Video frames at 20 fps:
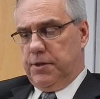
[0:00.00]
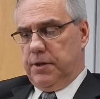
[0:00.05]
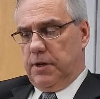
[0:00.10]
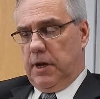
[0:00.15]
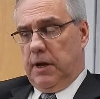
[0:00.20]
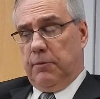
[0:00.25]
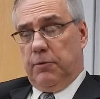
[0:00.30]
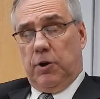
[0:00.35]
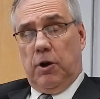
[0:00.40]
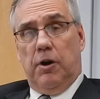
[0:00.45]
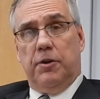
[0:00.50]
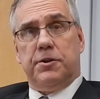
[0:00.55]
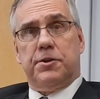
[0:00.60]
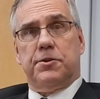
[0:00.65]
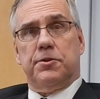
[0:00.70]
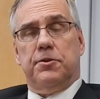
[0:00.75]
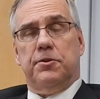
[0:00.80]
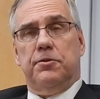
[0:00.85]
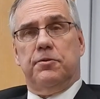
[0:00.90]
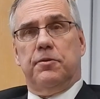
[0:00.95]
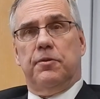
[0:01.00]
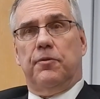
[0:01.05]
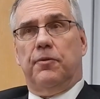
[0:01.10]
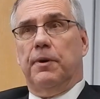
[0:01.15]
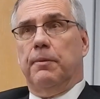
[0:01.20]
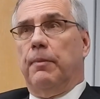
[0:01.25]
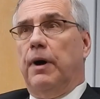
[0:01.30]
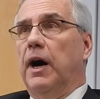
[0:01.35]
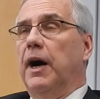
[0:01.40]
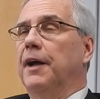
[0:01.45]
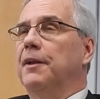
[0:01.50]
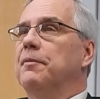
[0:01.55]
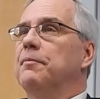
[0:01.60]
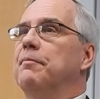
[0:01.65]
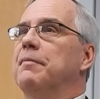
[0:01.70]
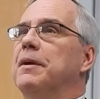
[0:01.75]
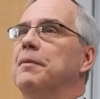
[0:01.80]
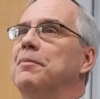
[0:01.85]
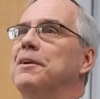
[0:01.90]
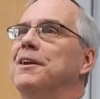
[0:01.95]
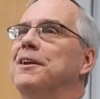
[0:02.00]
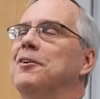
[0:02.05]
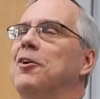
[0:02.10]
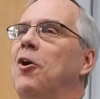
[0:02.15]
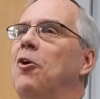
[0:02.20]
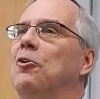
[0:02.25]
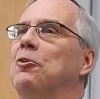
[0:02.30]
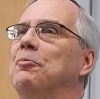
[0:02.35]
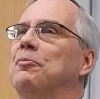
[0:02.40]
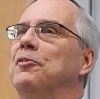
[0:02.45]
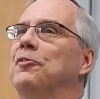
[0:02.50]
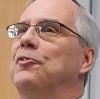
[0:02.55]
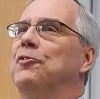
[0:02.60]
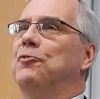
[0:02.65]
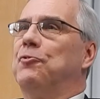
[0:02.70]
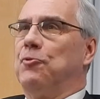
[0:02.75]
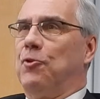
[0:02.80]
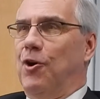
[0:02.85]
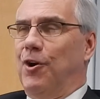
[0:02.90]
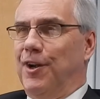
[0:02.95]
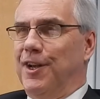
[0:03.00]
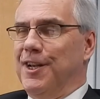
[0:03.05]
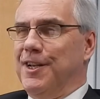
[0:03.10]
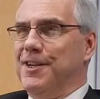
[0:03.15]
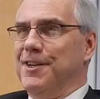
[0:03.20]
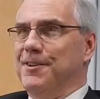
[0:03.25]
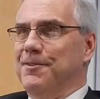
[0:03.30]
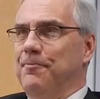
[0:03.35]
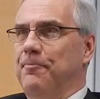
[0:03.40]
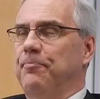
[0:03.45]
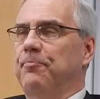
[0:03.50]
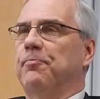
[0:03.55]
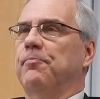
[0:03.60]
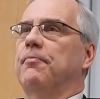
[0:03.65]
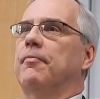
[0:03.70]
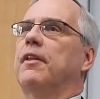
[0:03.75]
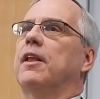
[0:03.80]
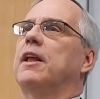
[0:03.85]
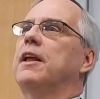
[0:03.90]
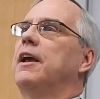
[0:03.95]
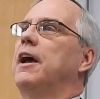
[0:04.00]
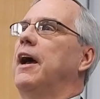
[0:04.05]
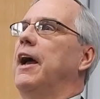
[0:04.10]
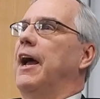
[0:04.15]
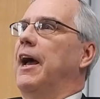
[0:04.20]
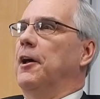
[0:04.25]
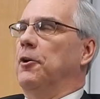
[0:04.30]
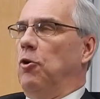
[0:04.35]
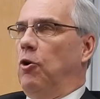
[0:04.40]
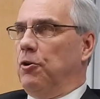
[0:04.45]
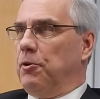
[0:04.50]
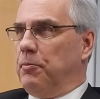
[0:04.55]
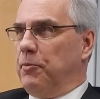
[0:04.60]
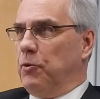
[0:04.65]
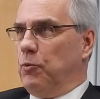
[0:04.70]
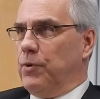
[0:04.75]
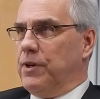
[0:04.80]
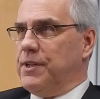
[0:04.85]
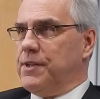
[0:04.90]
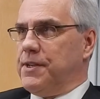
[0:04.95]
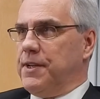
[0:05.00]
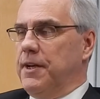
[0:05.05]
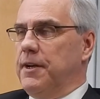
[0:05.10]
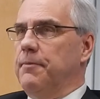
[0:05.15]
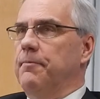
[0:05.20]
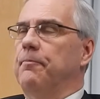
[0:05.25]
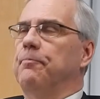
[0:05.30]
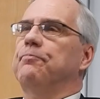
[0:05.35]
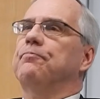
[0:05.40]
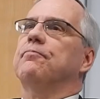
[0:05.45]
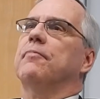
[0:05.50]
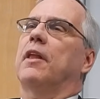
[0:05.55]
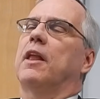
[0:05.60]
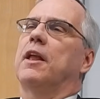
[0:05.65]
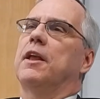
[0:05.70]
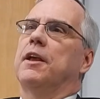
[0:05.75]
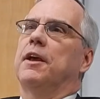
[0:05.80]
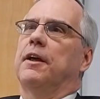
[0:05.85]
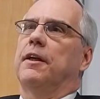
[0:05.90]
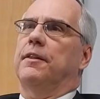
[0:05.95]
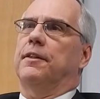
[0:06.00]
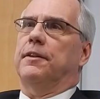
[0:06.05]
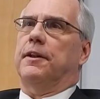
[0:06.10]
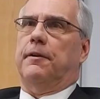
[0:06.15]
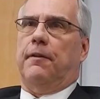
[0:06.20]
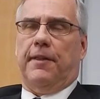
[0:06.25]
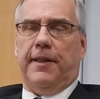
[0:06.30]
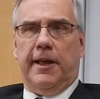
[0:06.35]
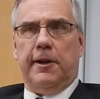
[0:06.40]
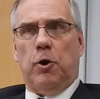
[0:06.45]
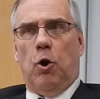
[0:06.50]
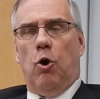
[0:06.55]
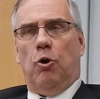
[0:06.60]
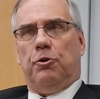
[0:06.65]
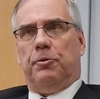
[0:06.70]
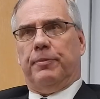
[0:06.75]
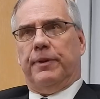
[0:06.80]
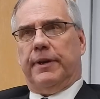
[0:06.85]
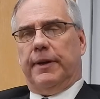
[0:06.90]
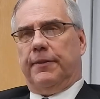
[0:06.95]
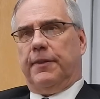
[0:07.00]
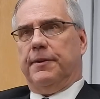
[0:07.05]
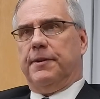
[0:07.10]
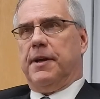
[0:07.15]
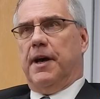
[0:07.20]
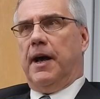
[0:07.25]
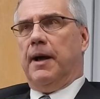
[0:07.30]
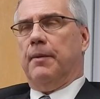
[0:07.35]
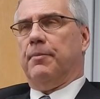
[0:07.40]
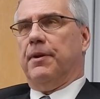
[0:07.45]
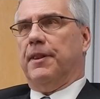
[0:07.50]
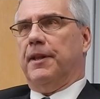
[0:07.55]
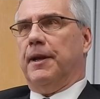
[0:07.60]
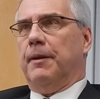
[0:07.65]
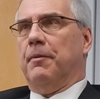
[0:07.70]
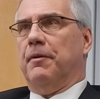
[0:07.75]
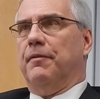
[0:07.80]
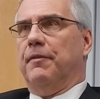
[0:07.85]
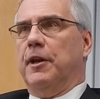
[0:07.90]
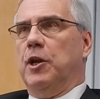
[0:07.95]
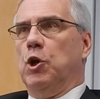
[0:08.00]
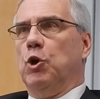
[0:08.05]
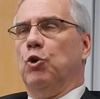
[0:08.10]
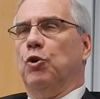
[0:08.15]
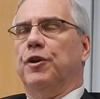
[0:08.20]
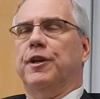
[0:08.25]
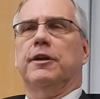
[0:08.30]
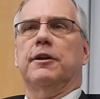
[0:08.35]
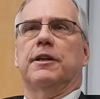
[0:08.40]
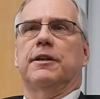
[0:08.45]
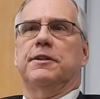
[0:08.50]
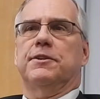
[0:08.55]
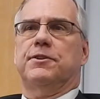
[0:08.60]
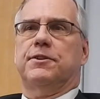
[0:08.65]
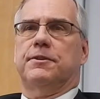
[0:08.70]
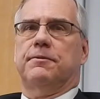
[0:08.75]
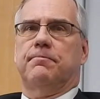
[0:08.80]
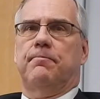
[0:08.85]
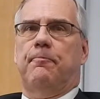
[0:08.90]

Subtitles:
I would also remind maybe Alderman Strike and Alderman Wiesa, the then alderman at the time by the name of Neil Nealis,